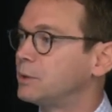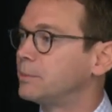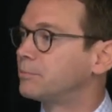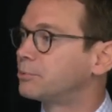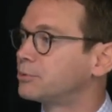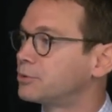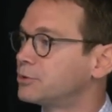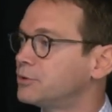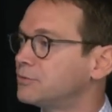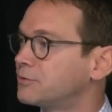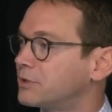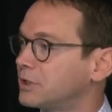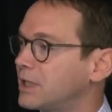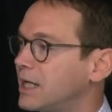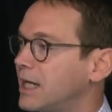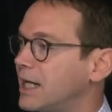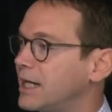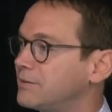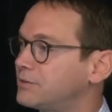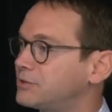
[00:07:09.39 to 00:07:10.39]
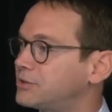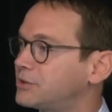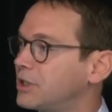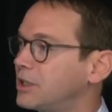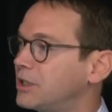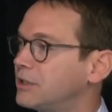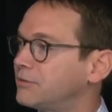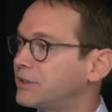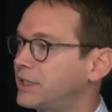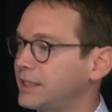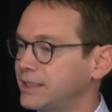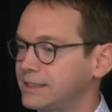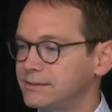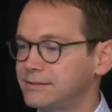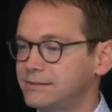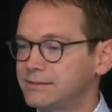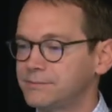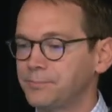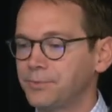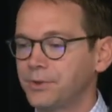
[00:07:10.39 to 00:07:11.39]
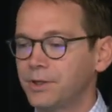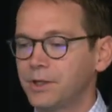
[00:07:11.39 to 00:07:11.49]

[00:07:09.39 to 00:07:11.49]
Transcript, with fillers: improve the lives of kids.